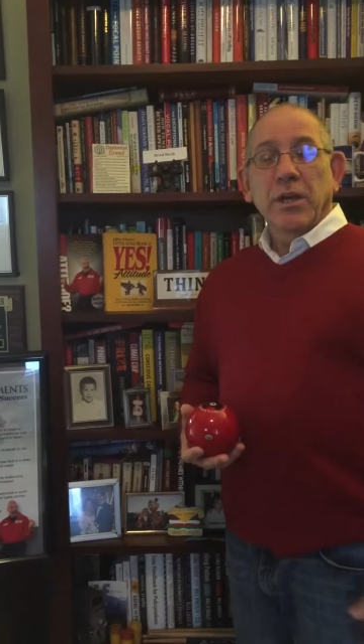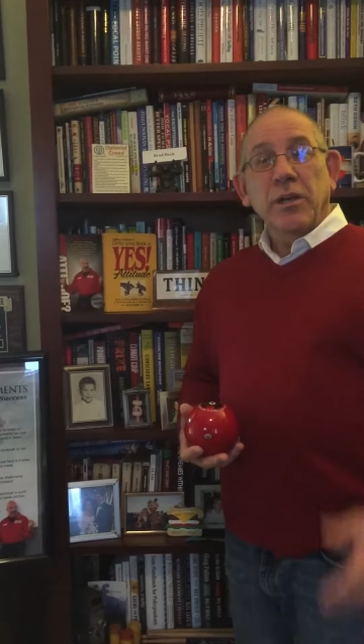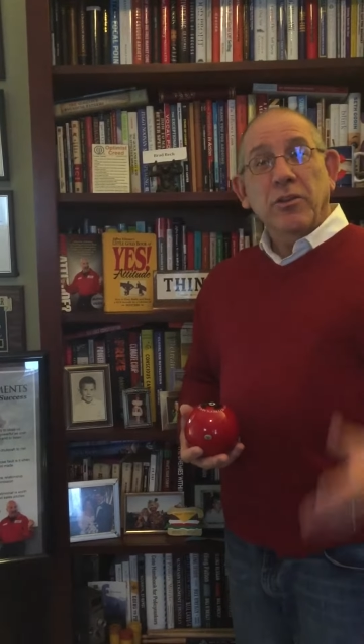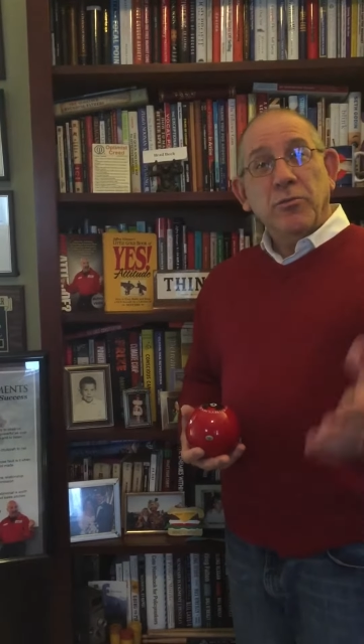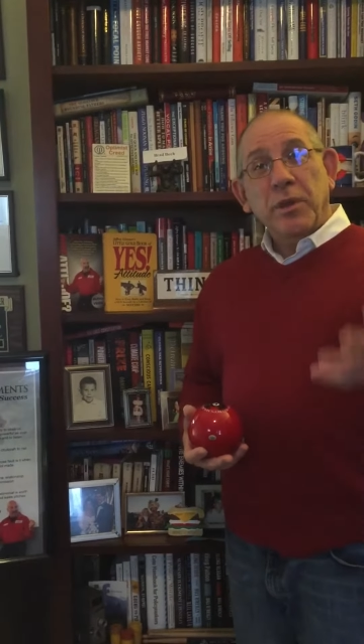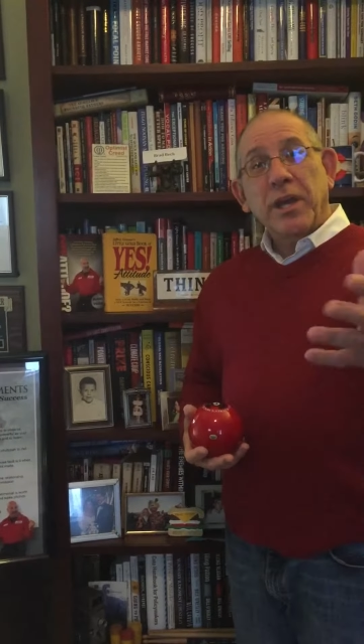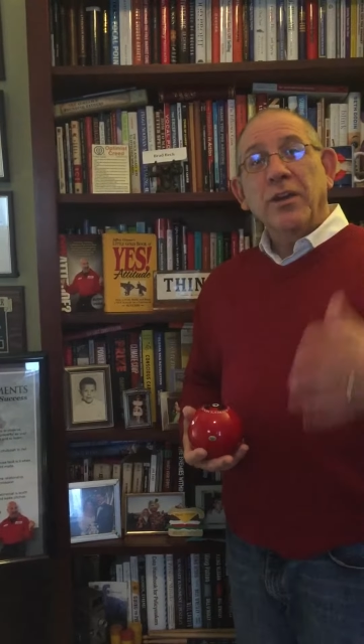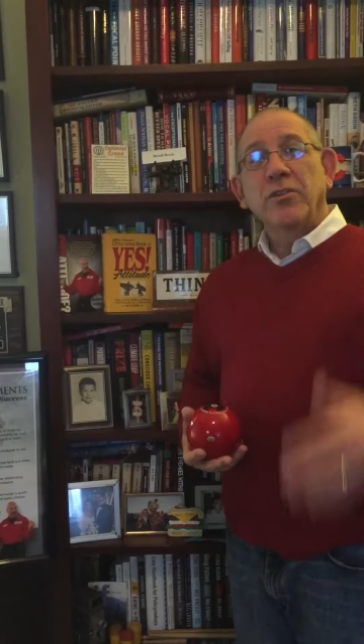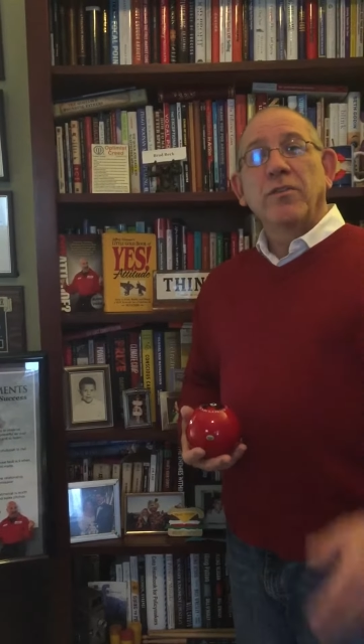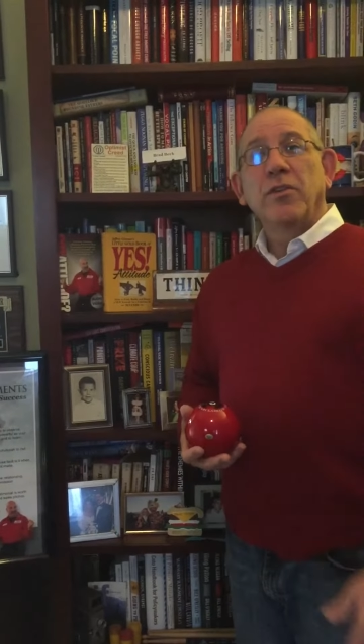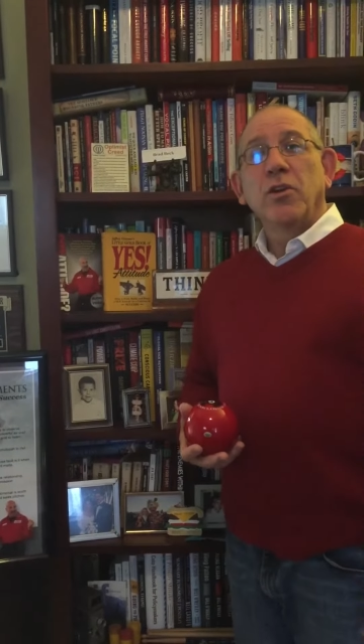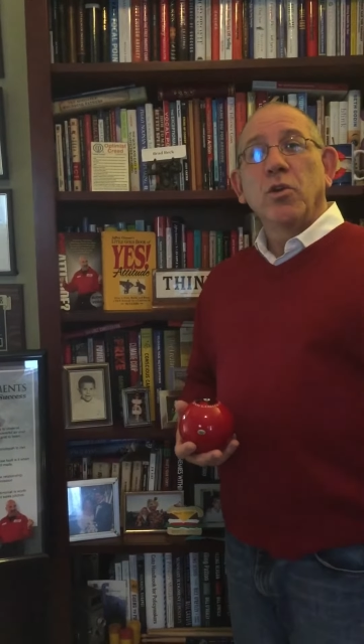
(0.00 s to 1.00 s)
It's because
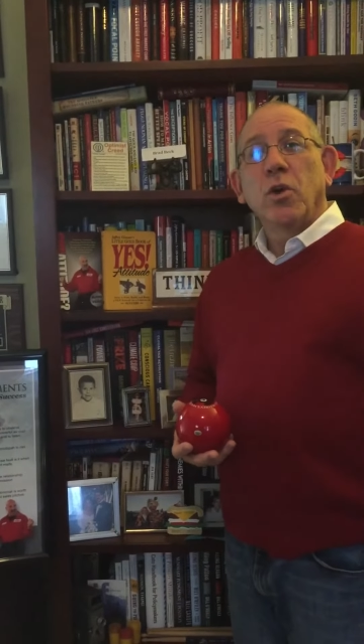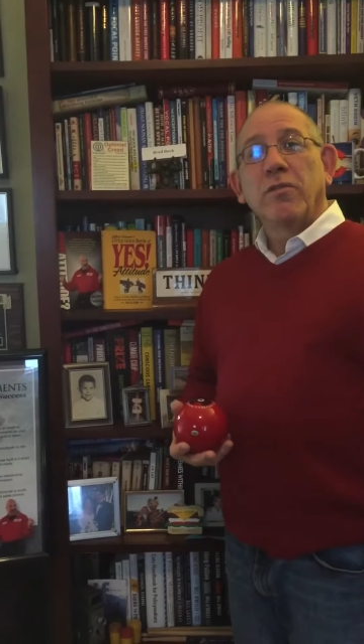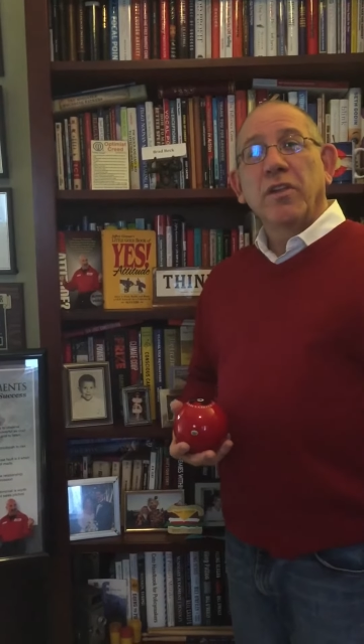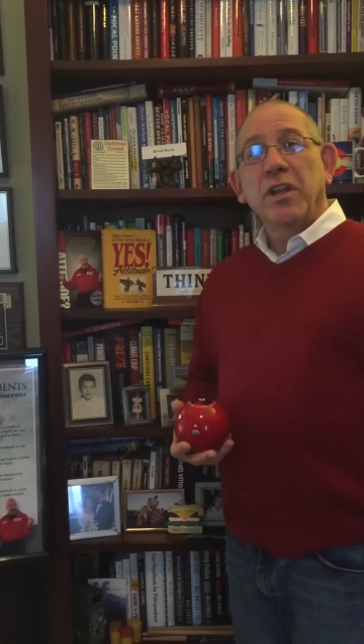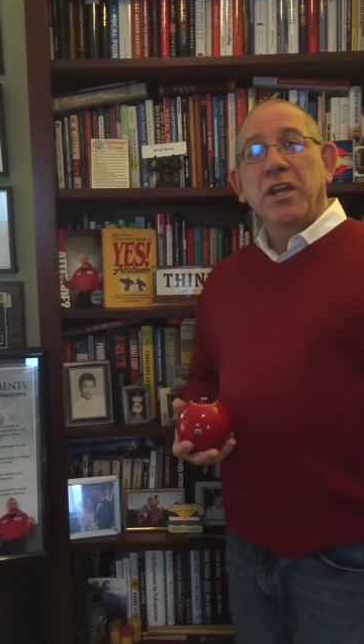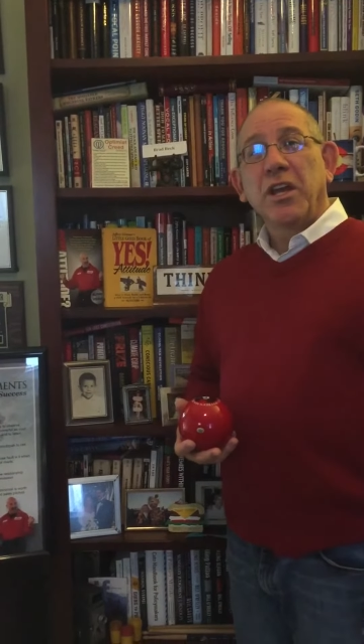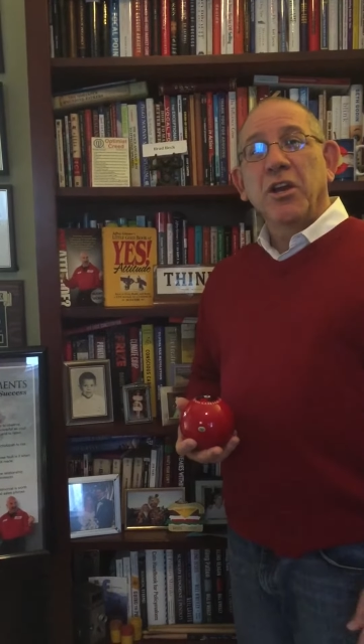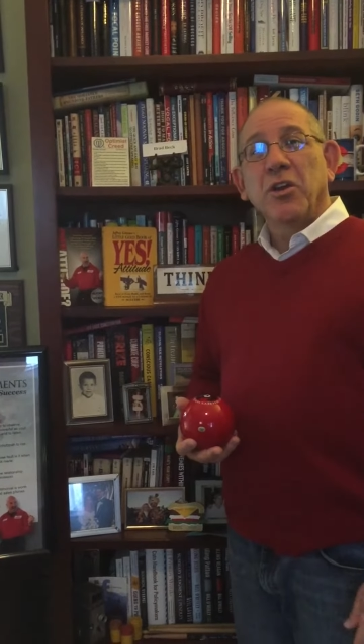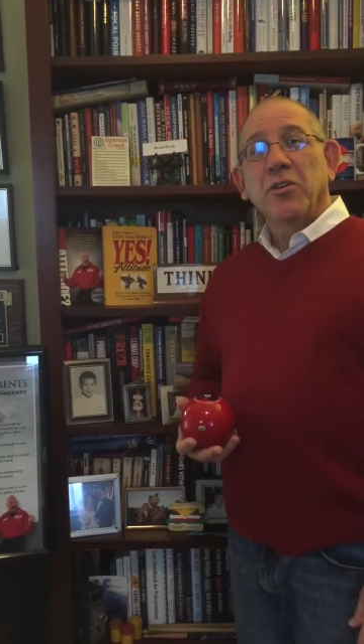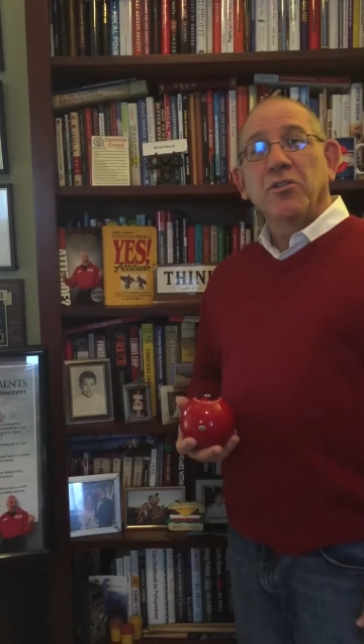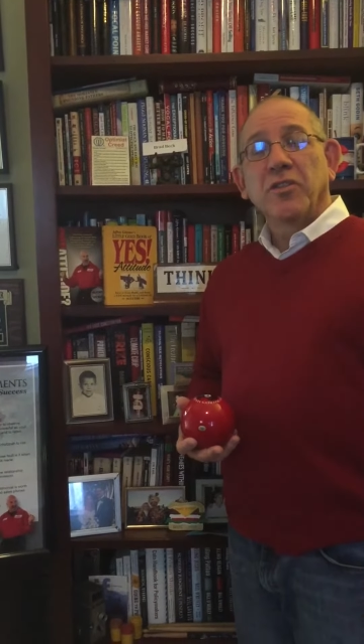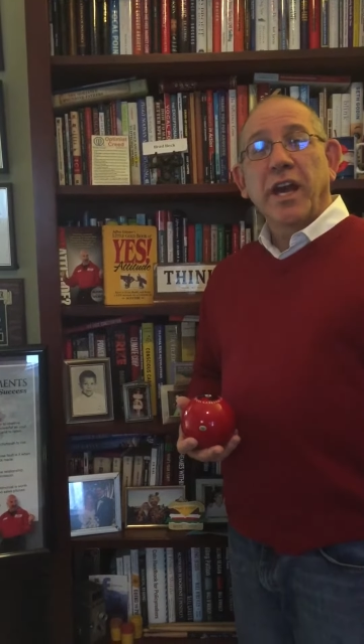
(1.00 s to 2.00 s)
of you over the
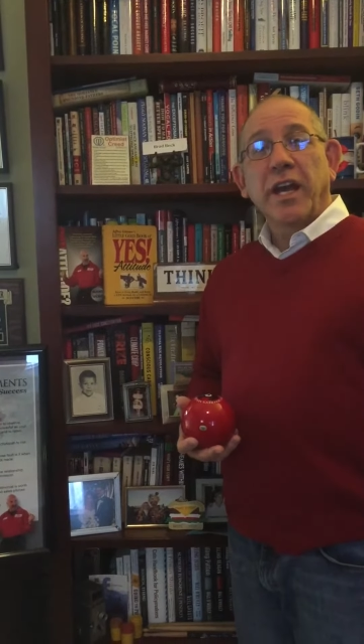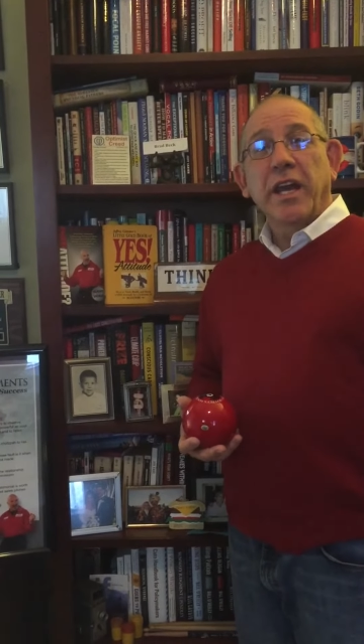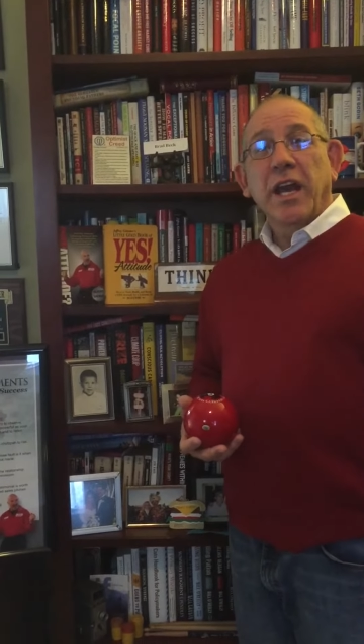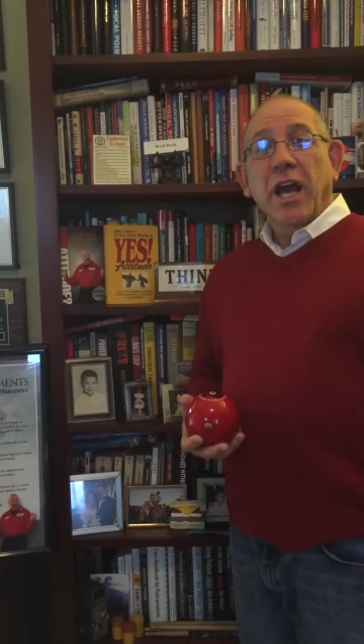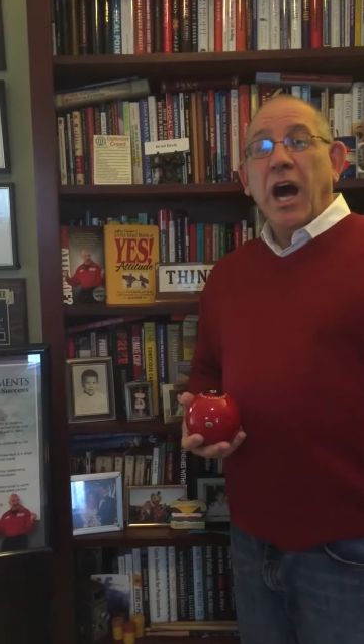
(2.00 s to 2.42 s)
years that